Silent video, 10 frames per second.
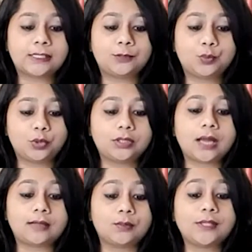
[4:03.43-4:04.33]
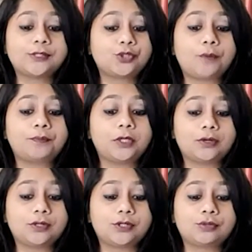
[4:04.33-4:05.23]
it would otherwise stop the
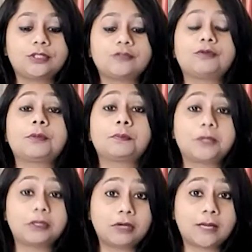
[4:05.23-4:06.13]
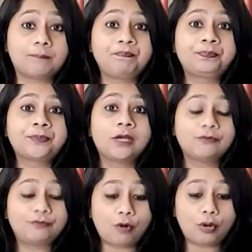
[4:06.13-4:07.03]
girl students from appearing
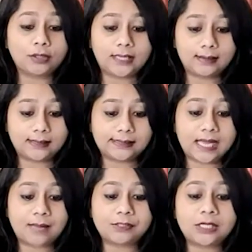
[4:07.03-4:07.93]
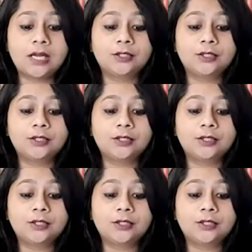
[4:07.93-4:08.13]
for their exams.